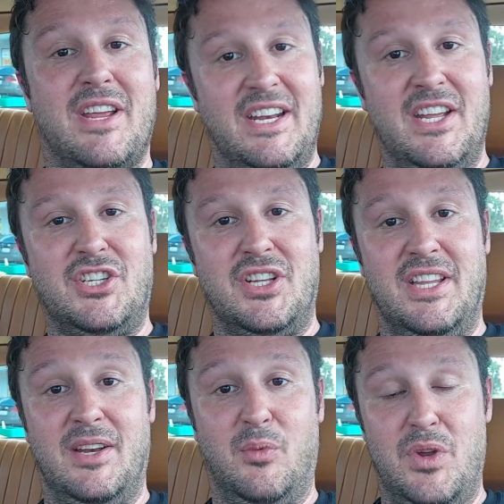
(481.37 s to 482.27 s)

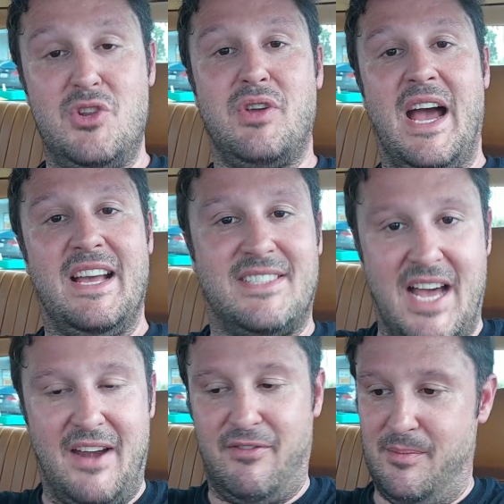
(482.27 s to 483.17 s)
condition than when you guys
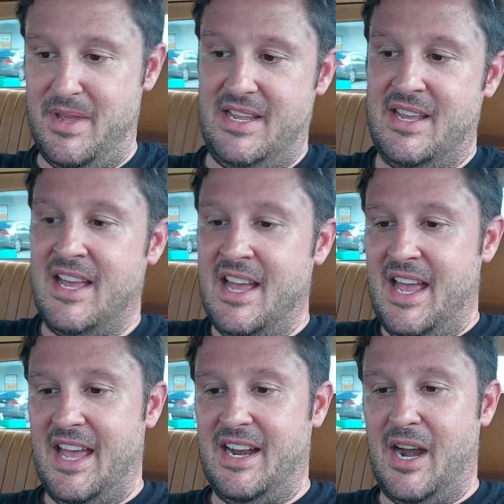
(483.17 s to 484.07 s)
got it from me,
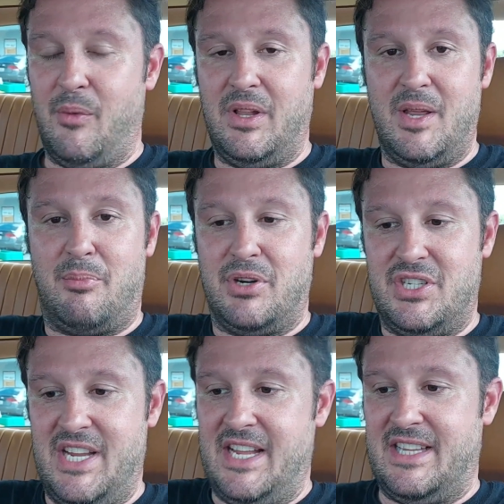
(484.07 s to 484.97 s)
and I really
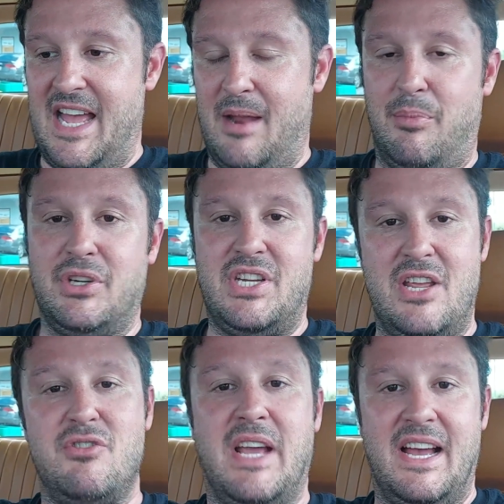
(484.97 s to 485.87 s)
appreciate that.
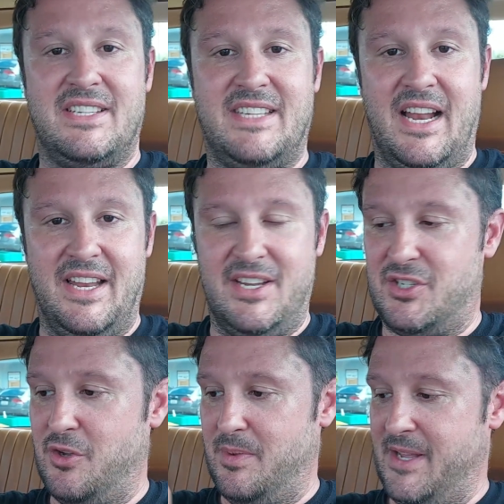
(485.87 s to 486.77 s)
Appreciate you guys selling
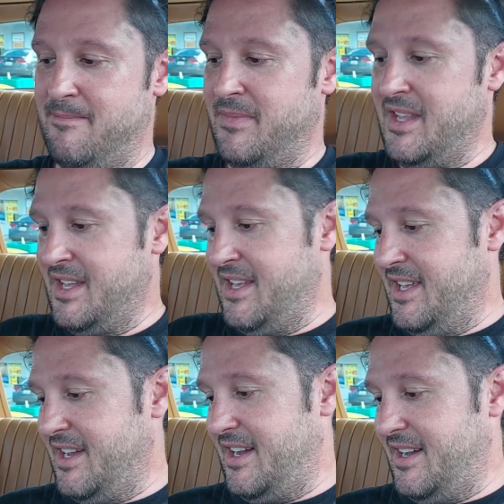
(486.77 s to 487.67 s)
it to me.
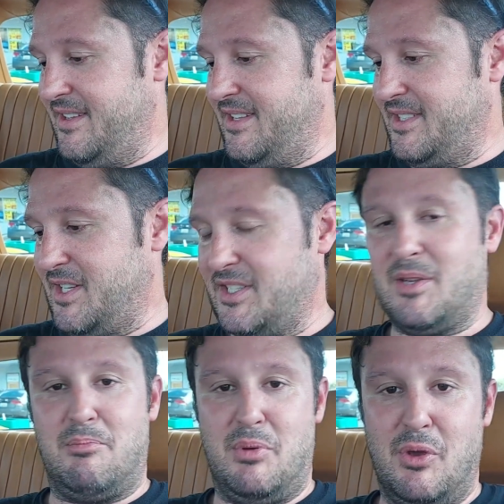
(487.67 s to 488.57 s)

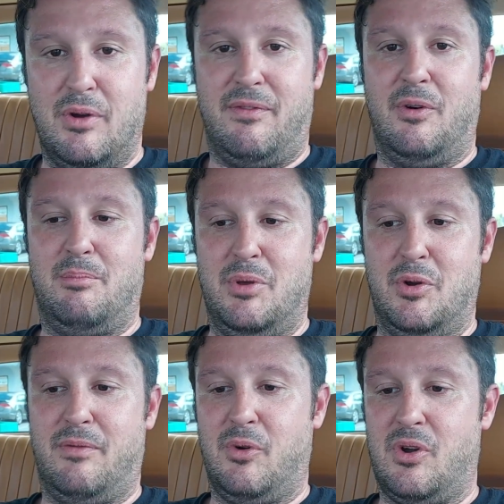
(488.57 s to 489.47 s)
It's a beautiful,
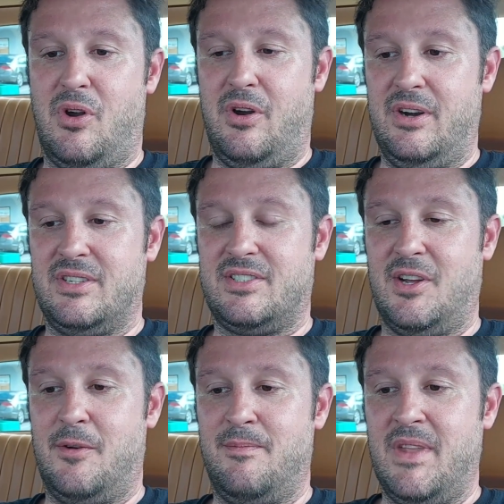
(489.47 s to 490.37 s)
beautiful car.
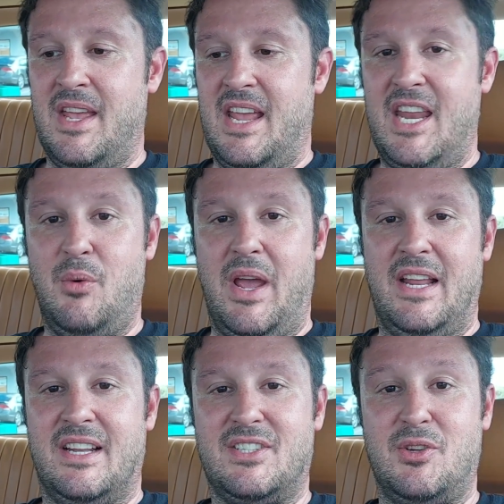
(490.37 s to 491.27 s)
So
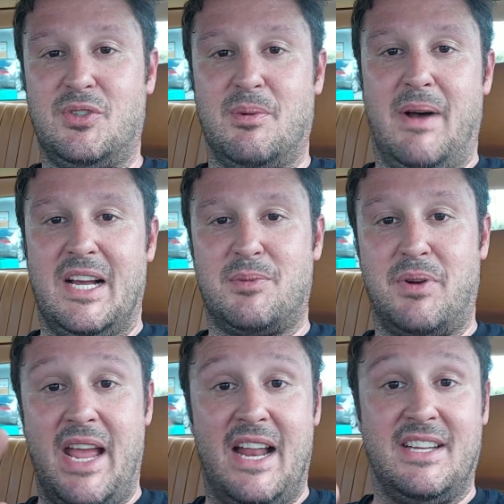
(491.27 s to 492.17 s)
anyway, let's do some miles
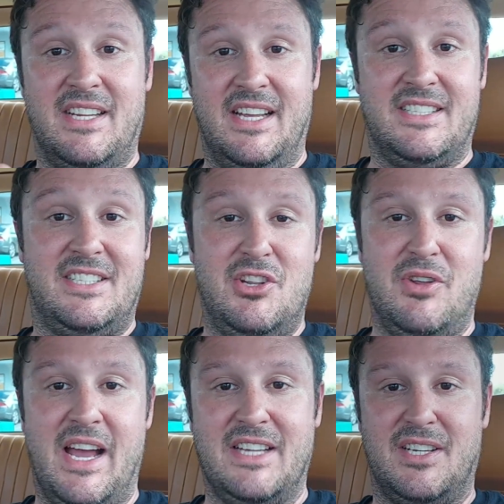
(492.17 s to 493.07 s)
per gallon test. See
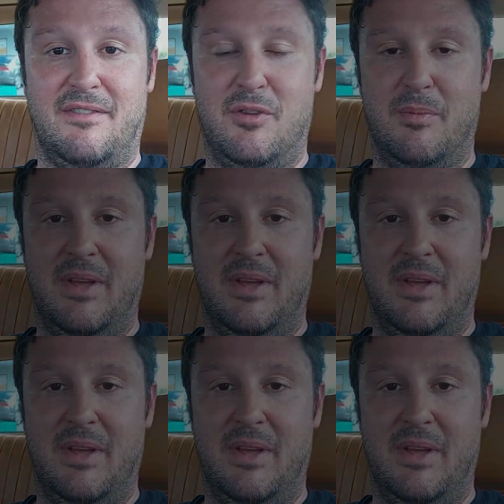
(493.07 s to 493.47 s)
you guys in a few